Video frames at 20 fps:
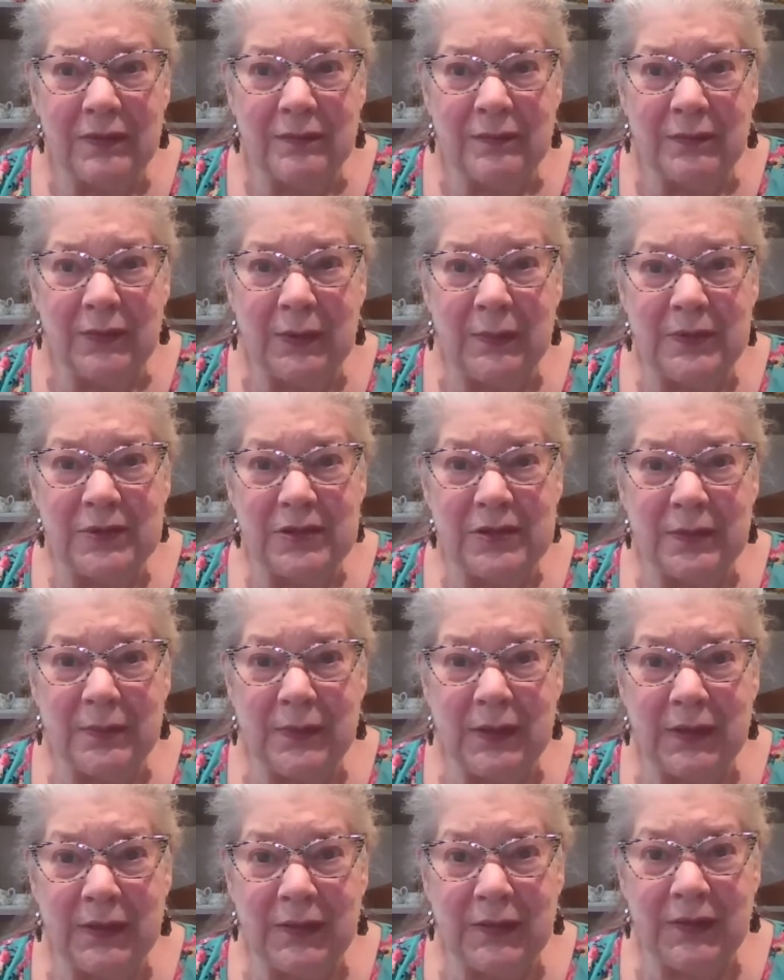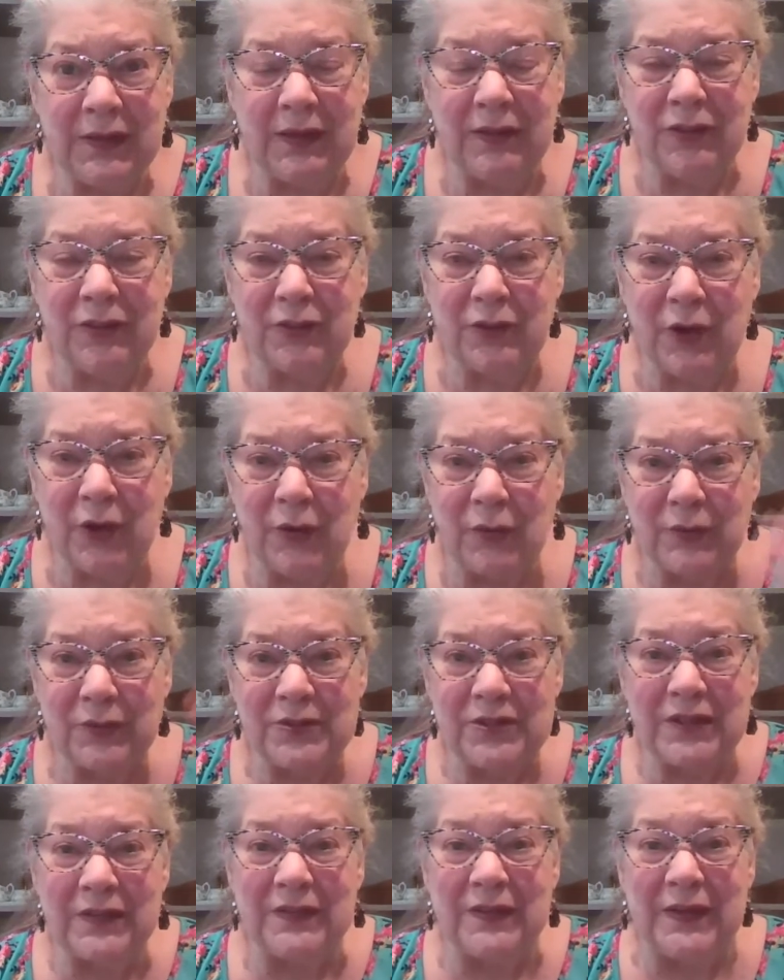maybe somehow that thought
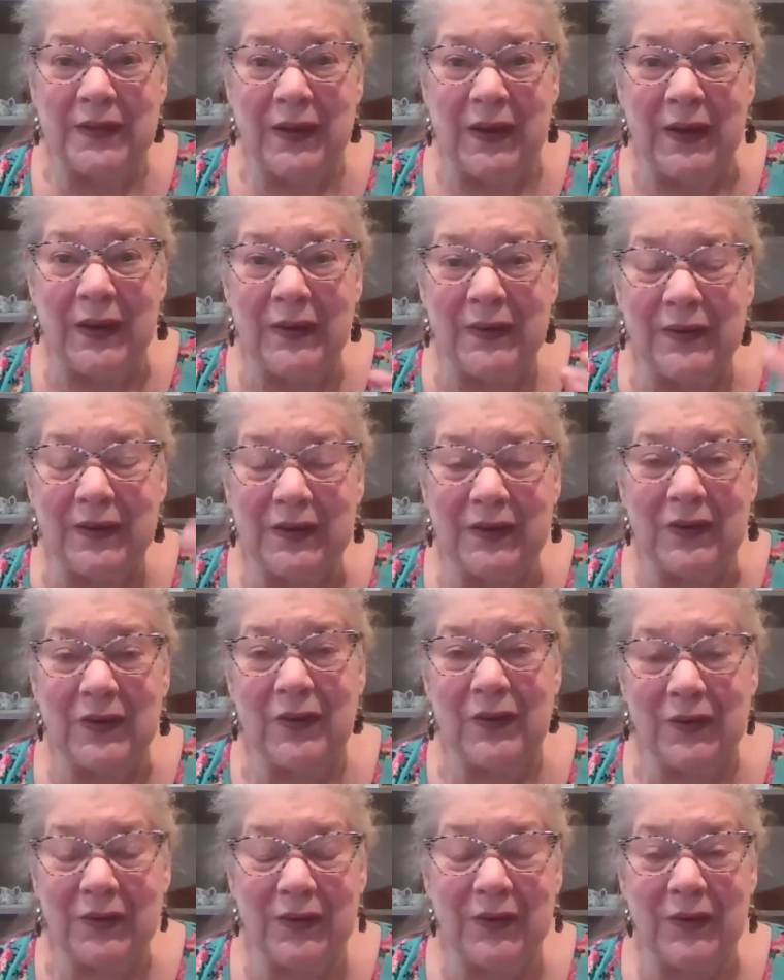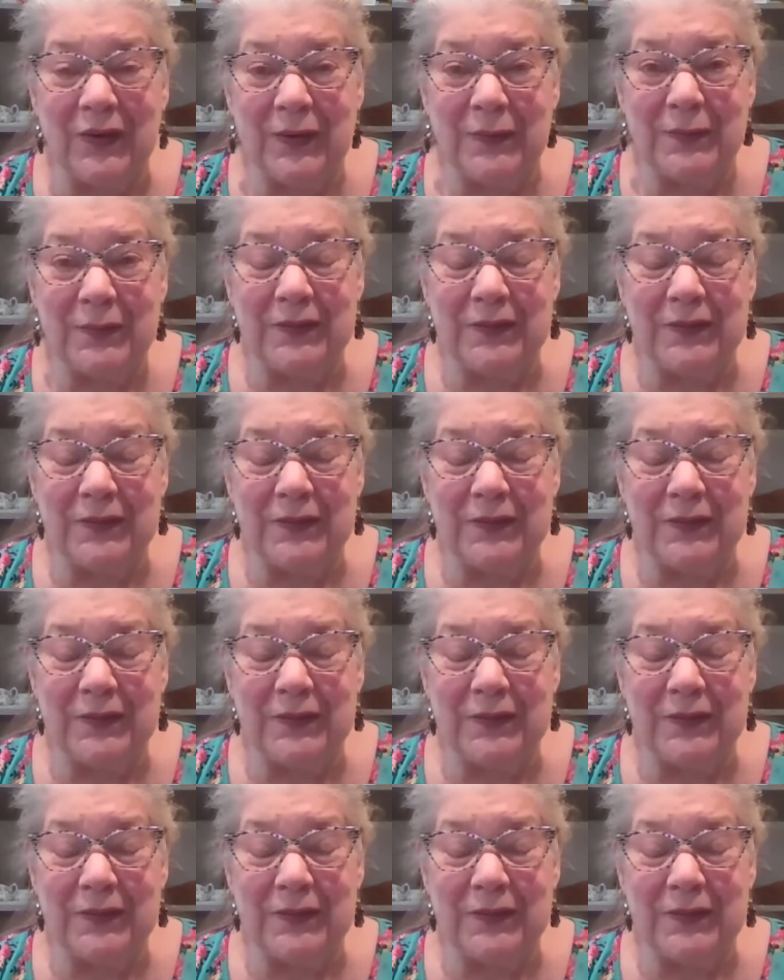was in the air and it caught on.